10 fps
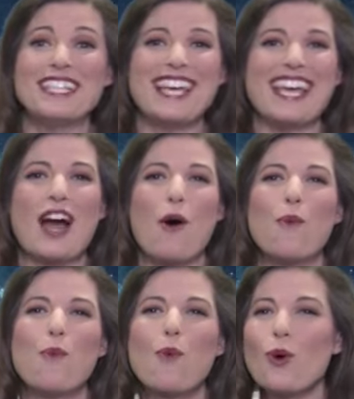take a
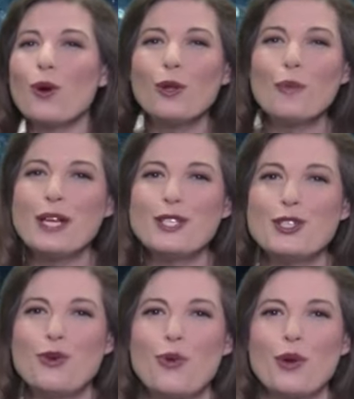whirlwind
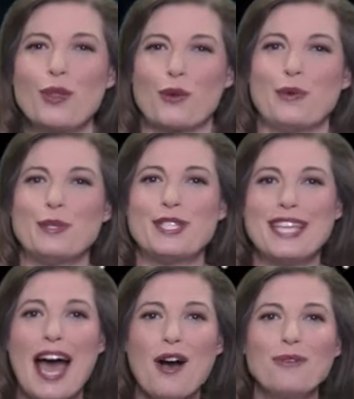tour through
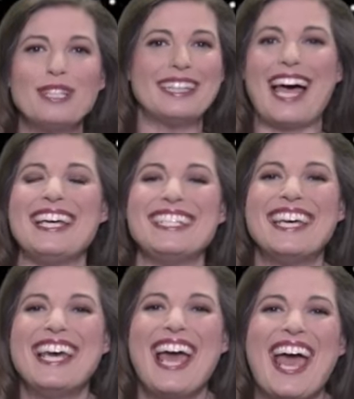sound, light,
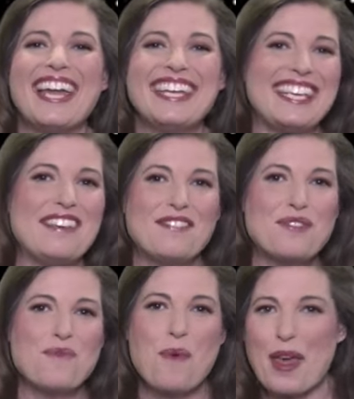and
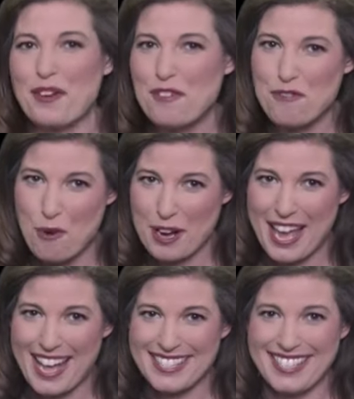even weather
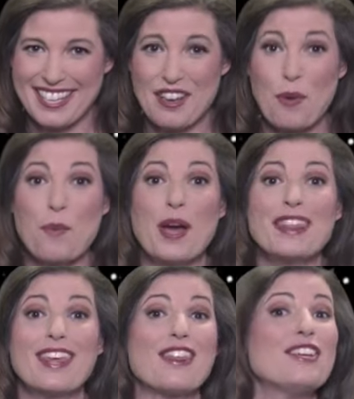forecasting
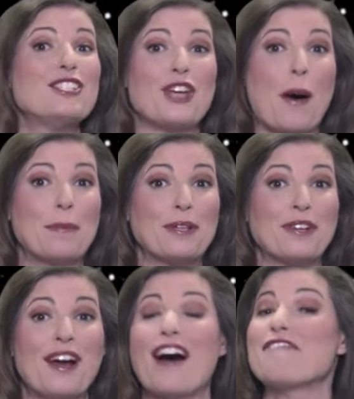with the
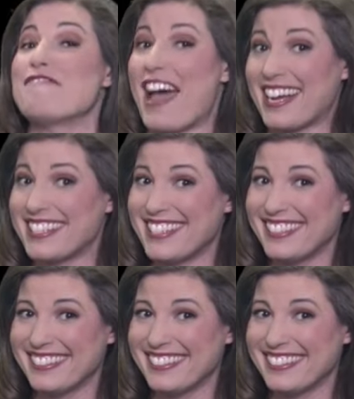Doppler effect.